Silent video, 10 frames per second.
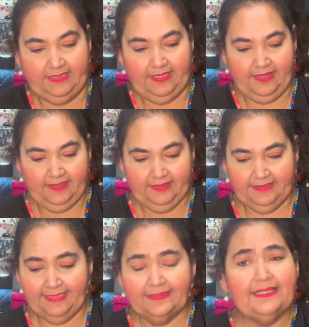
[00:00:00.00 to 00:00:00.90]
And
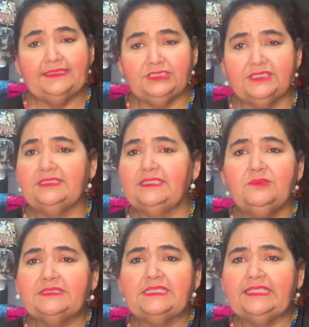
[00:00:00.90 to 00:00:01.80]

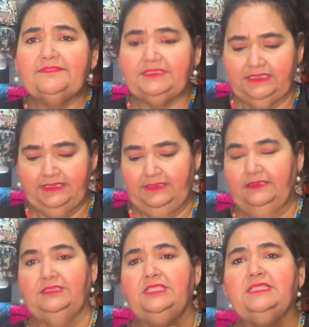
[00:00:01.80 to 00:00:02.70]
it's lived in,
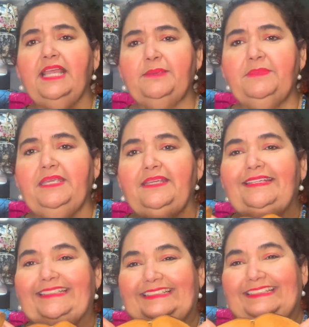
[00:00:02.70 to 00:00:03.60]
just like me.
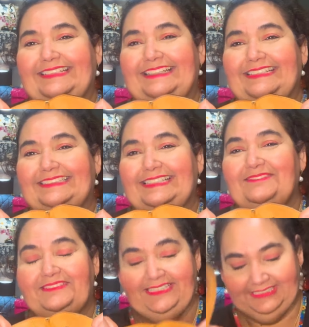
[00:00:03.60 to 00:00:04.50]
It's
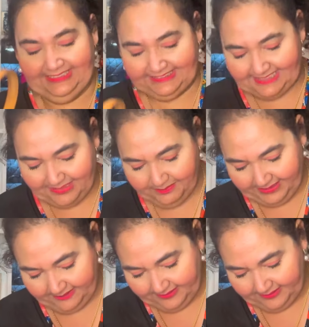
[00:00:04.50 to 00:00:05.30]
lived in just like me.